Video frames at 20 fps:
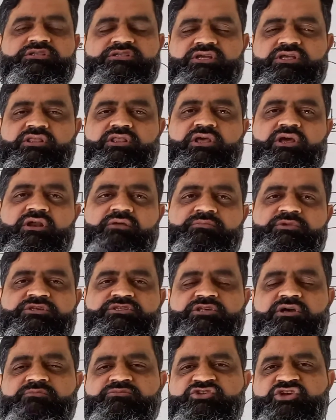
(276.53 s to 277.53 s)
gene therapy
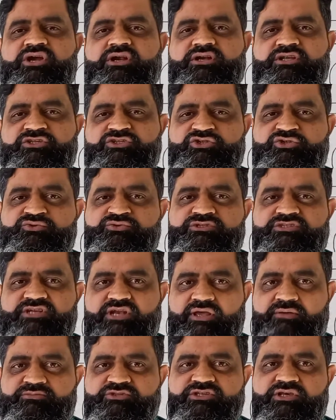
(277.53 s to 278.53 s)
some scientists use
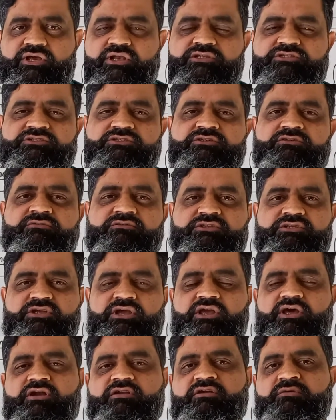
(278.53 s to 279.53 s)
stem cells
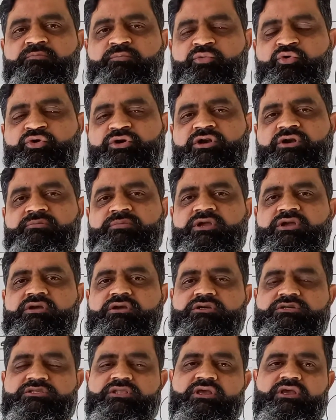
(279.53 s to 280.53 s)
they are important
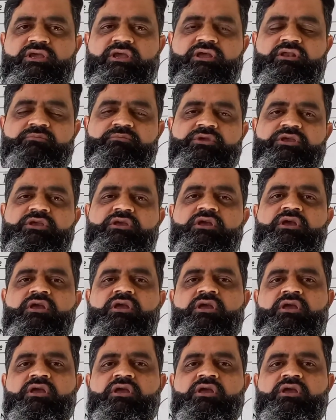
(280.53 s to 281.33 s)
because they can be